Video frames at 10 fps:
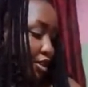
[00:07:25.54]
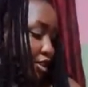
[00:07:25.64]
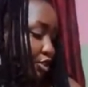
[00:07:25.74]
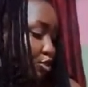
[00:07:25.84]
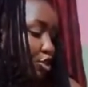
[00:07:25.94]

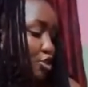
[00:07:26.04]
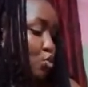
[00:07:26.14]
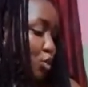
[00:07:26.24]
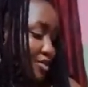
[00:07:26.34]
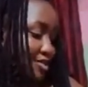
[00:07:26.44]
They'll just
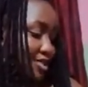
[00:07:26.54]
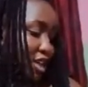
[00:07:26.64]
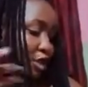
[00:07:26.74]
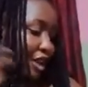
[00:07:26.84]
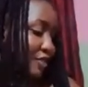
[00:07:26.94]
quote. Still
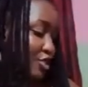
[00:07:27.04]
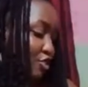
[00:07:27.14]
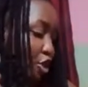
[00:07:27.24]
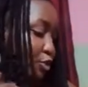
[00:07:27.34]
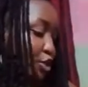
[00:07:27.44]
on Harvest of
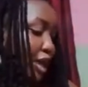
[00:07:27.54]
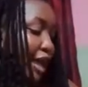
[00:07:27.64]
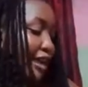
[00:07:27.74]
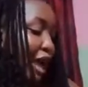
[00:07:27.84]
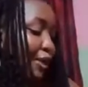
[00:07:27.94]
Corruption.
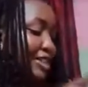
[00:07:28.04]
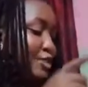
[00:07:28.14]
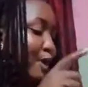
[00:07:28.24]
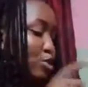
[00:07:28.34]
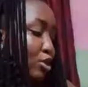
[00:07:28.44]
Now, in this
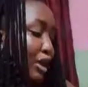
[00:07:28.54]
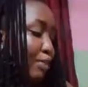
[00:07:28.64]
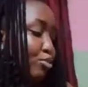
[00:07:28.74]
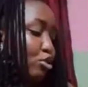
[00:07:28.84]
particular book,